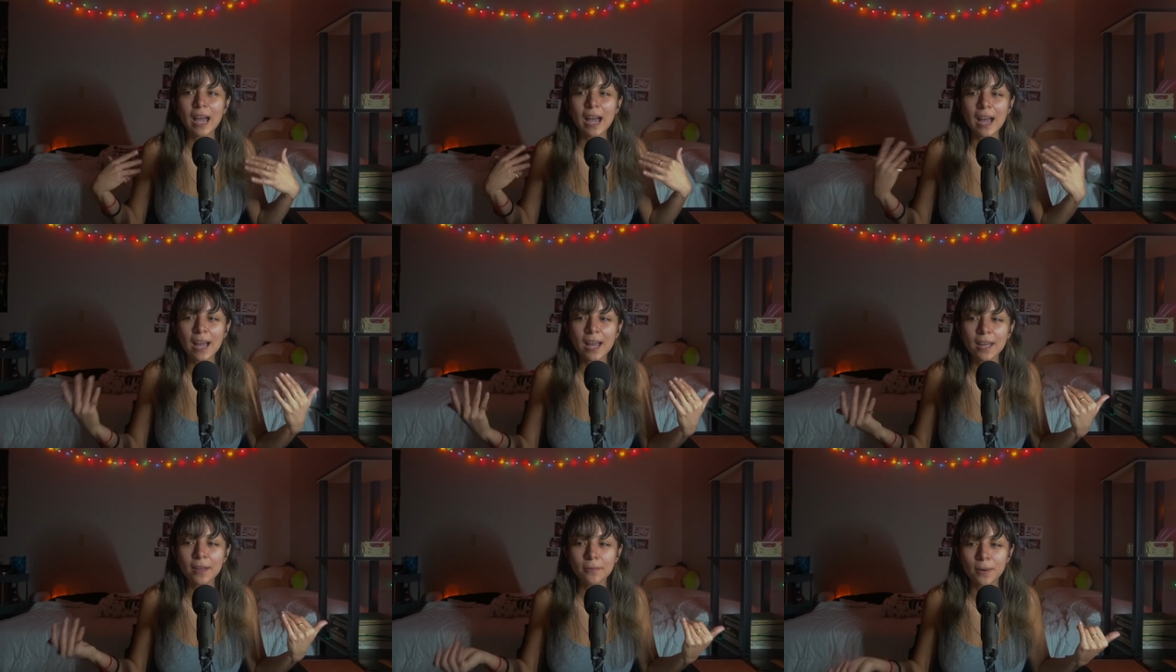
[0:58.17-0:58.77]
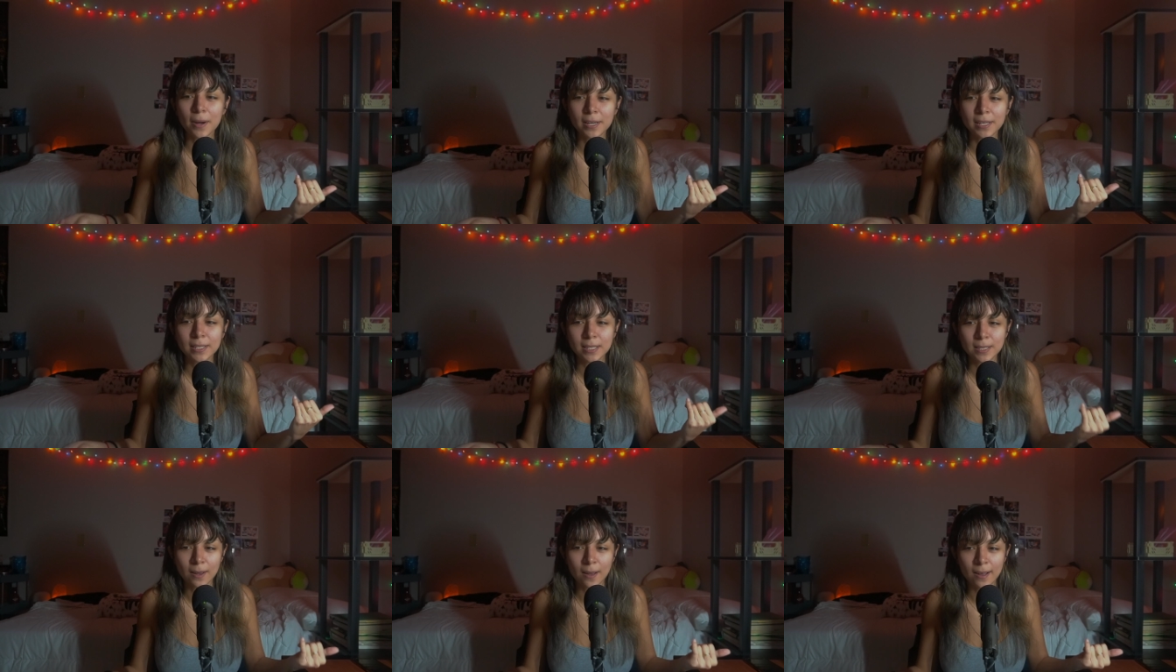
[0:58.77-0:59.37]
I wanted
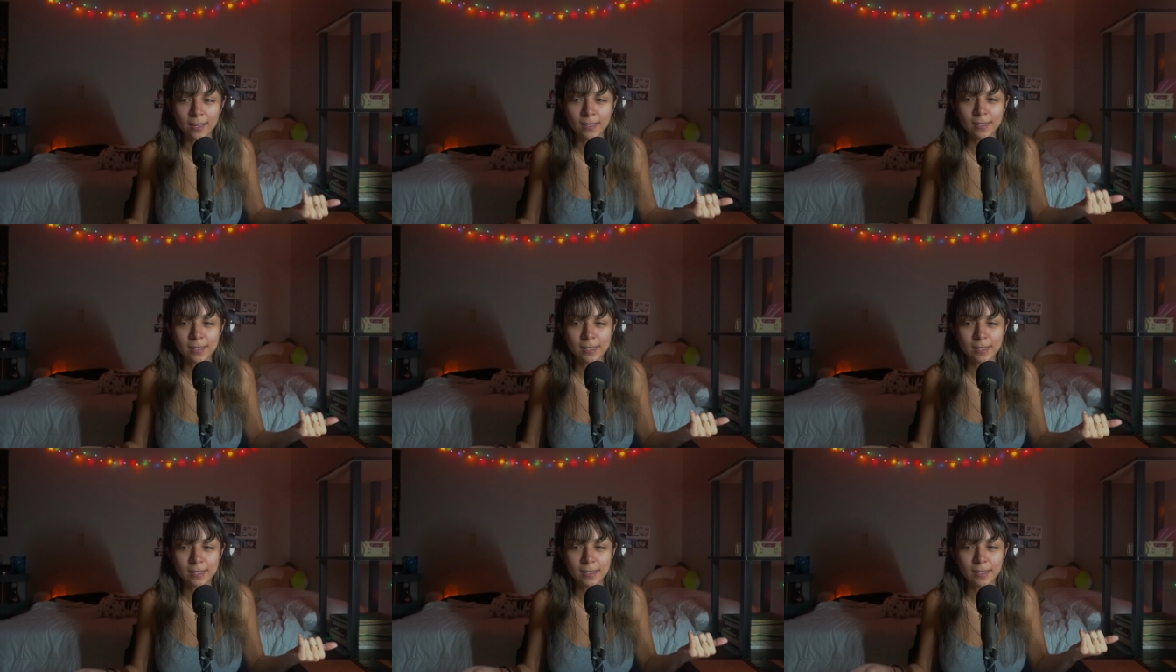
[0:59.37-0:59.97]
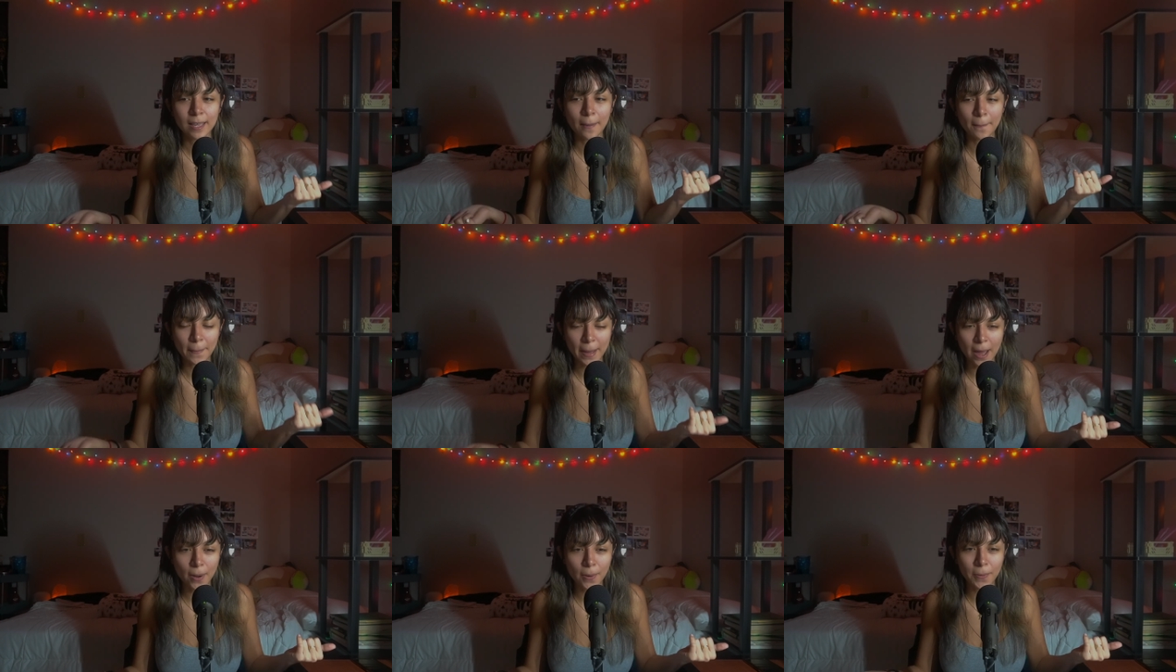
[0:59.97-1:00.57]
to talk
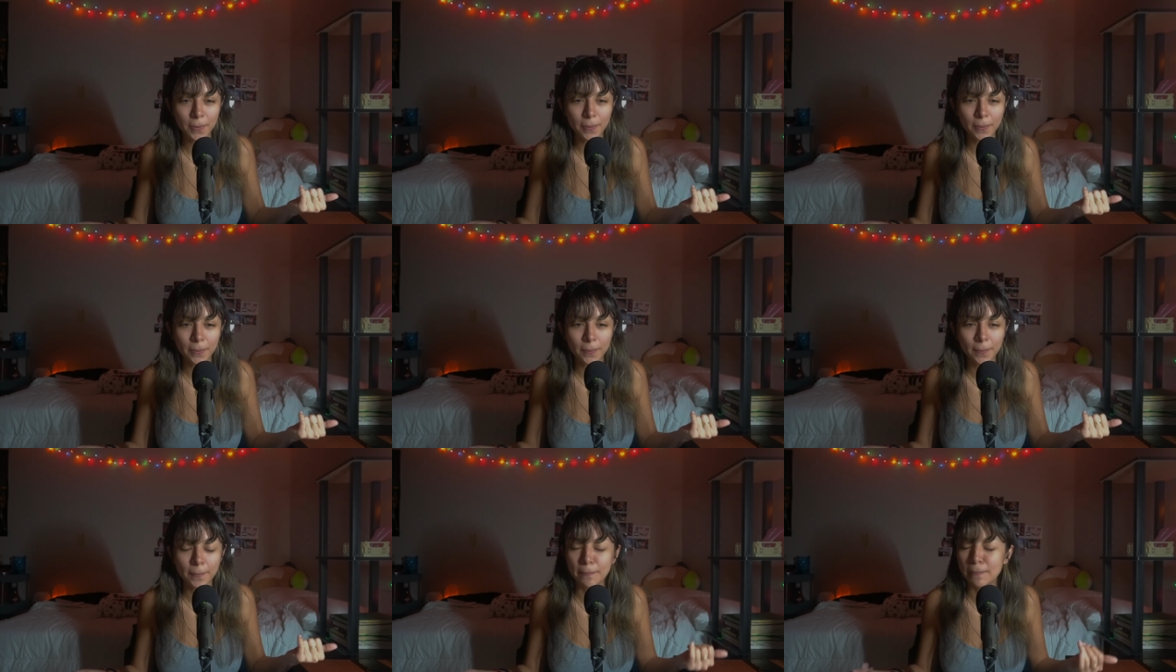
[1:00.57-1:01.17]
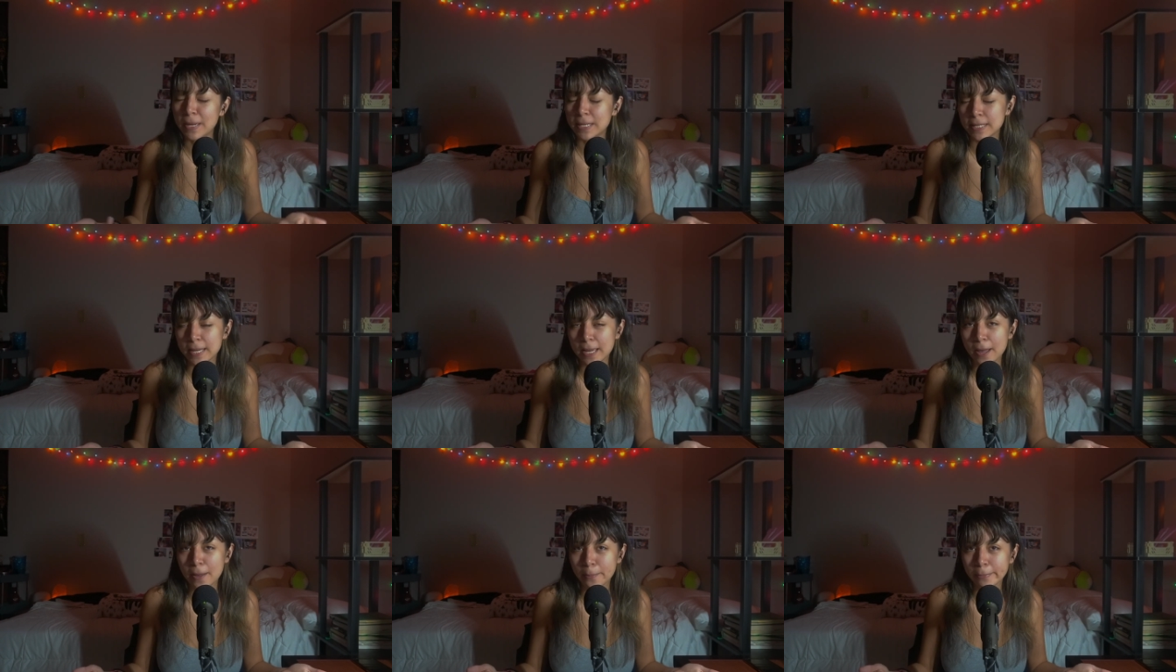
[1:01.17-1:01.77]
about
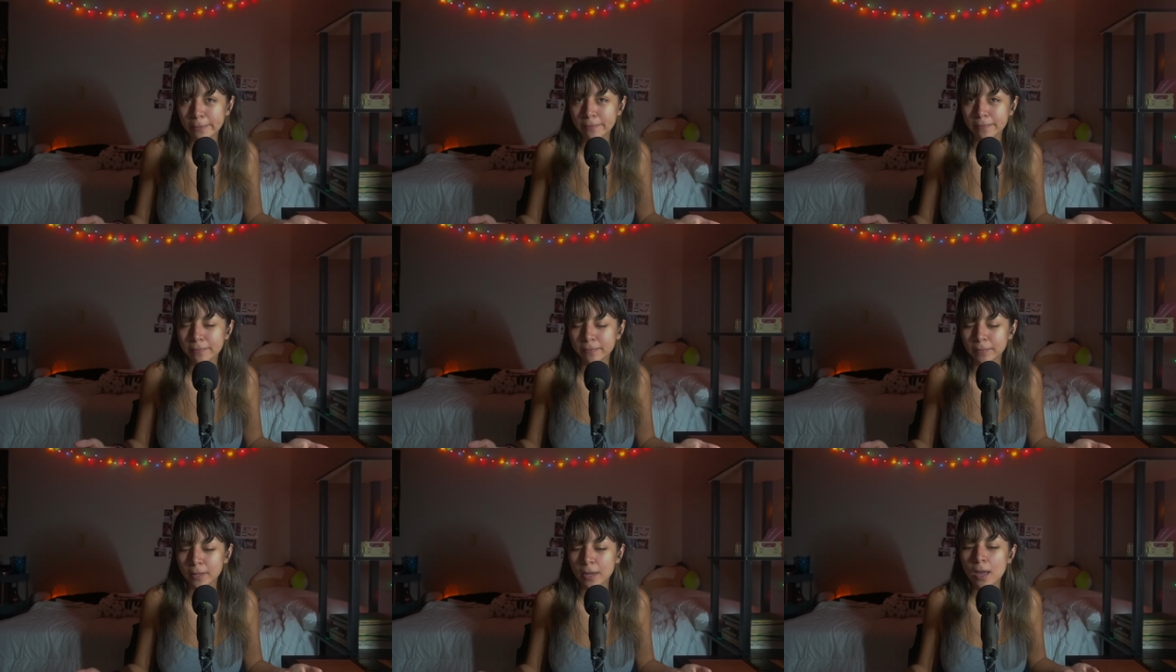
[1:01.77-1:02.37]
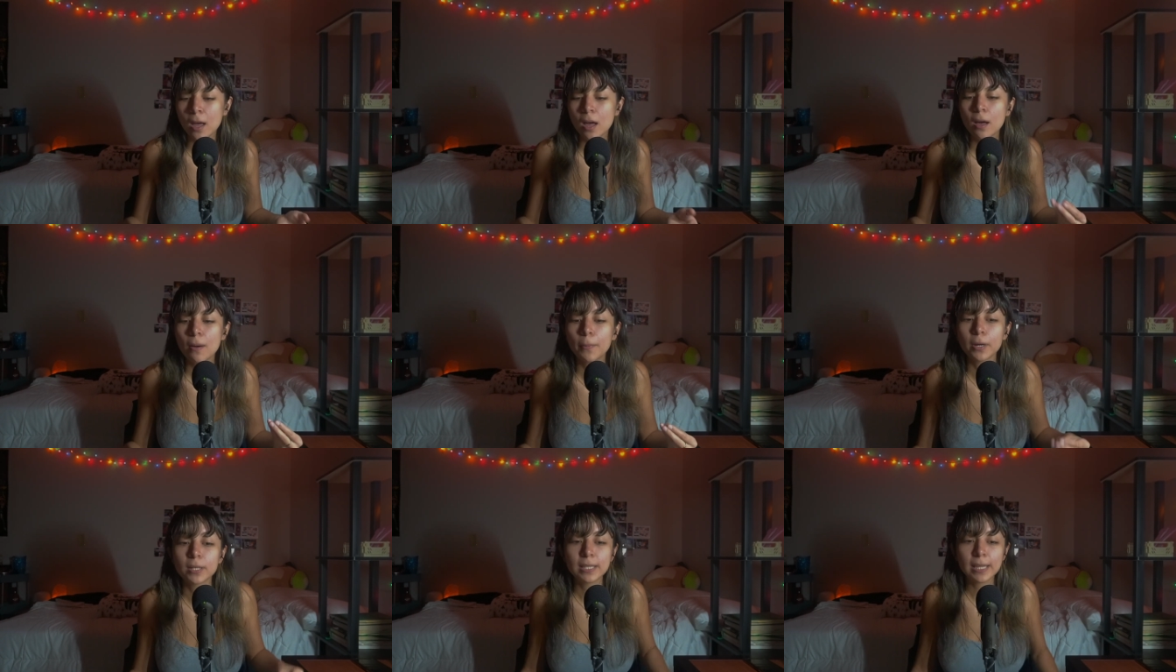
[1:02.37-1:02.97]
messing up,
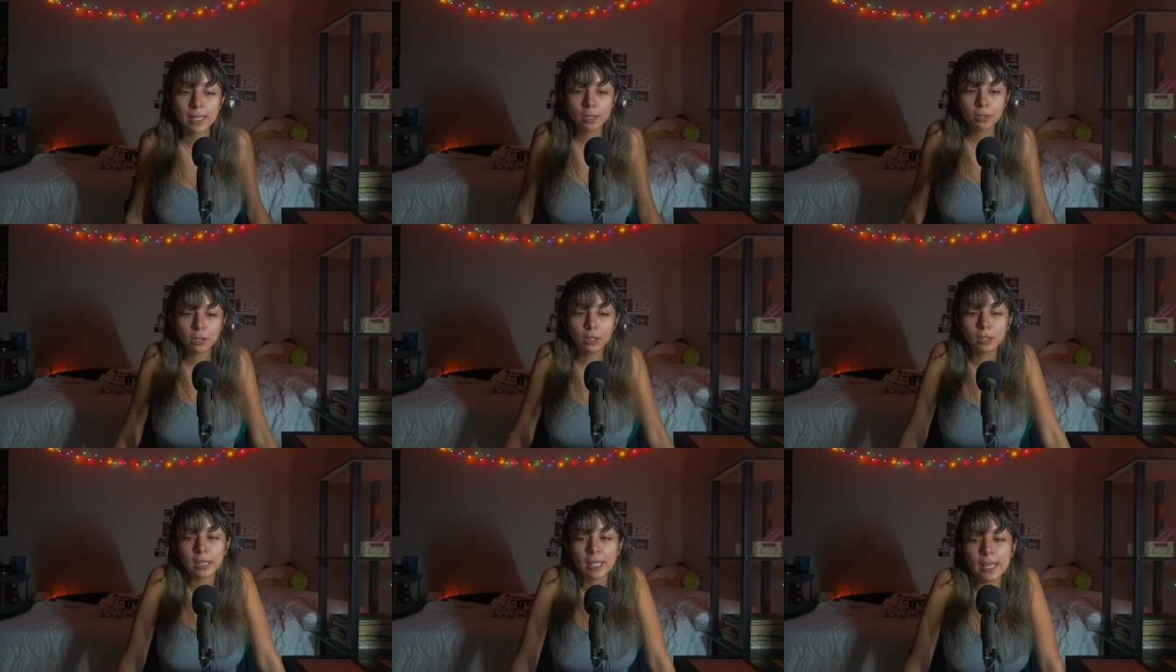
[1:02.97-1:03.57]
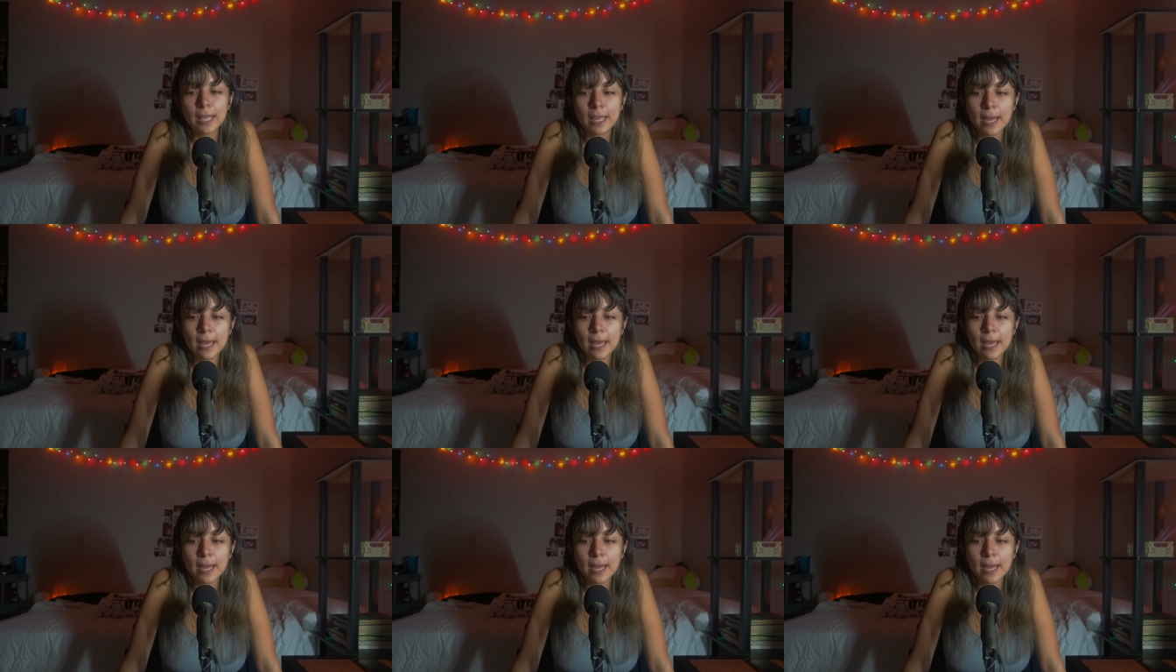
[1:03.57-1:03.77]
particularly